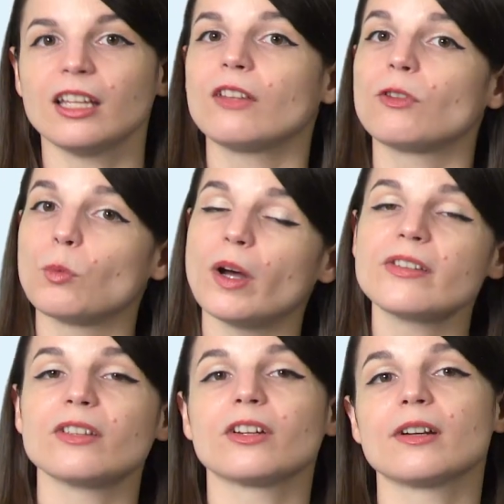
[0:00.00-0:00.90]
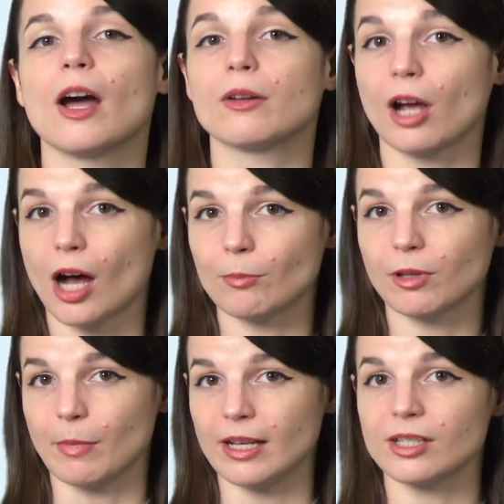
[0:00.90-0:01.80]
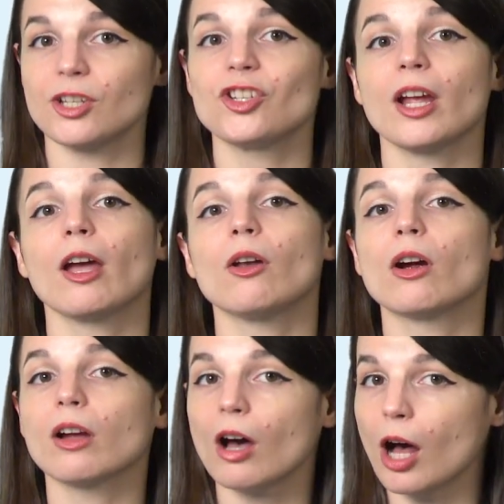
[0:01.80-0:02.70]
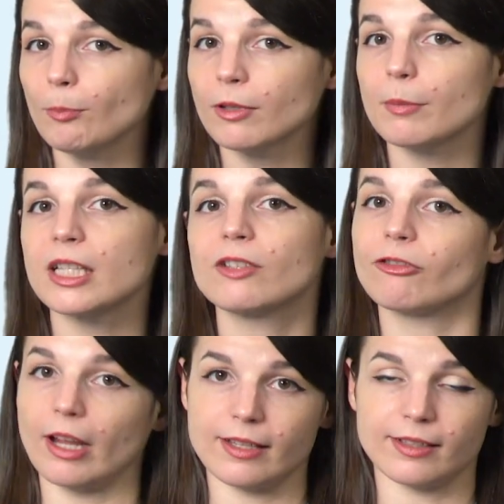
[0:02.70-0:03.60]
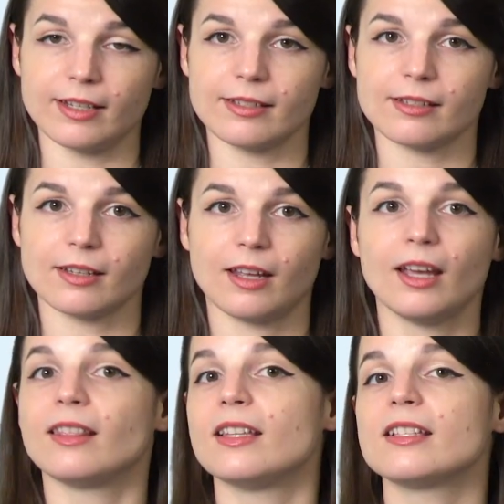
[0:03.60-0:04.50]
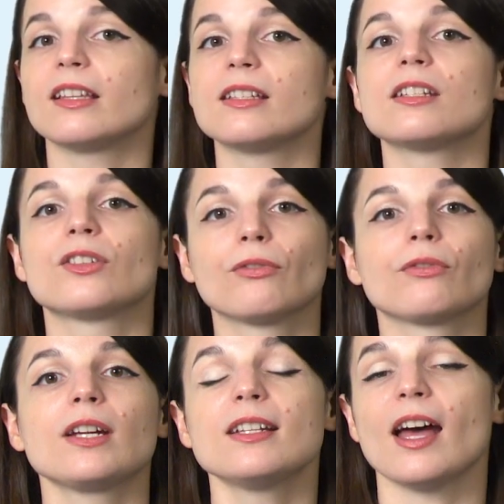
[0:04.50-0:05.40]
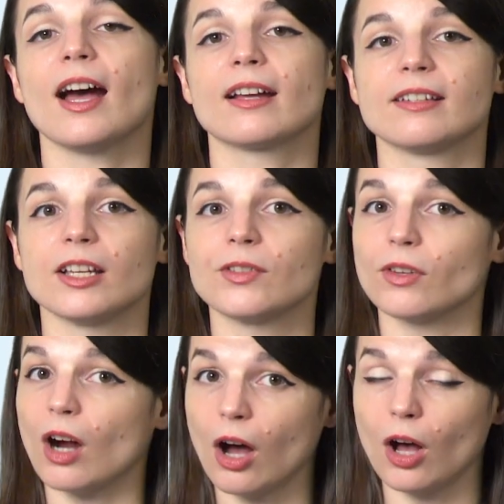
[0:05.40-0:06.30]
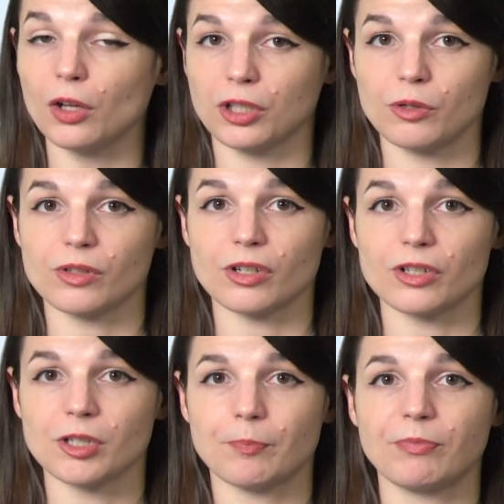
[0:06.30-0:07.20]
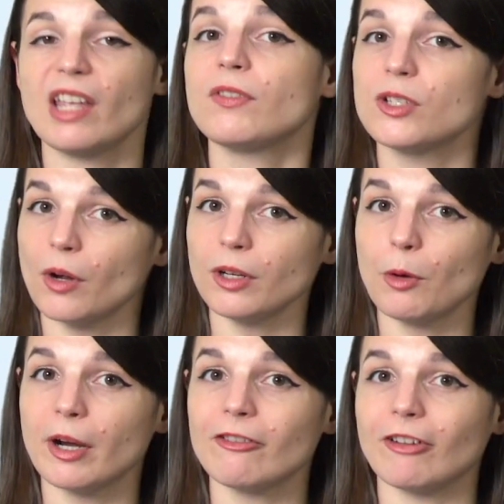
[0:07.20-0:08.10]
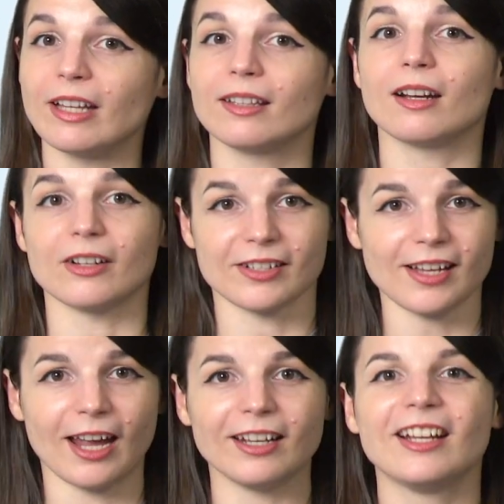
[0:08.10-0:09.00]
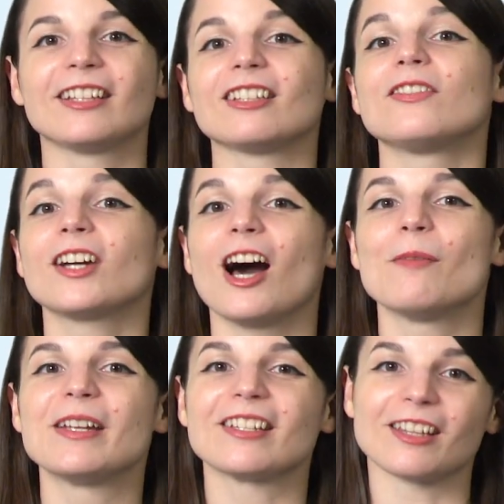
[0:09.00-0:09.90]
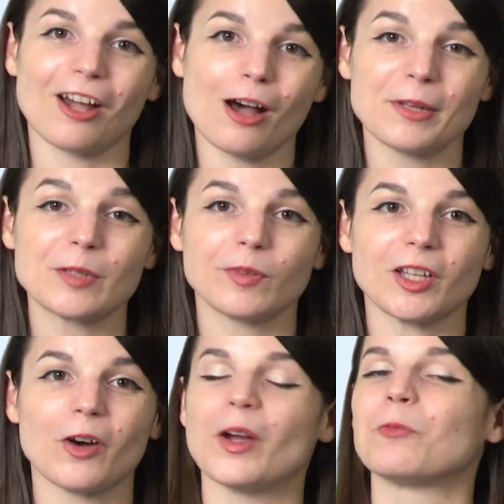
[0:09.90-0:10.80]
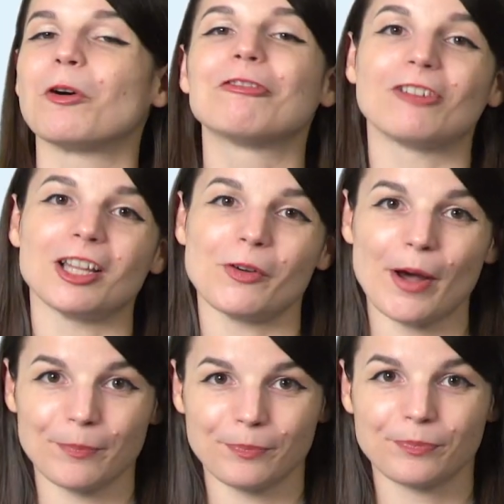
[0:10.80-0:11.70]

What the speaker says: If you want to learn how to compliment, check out our compliments phrase list. This list is free to access for all users. If you don't know where to find it on our site, leave a comment in the comments below and we'll follow up.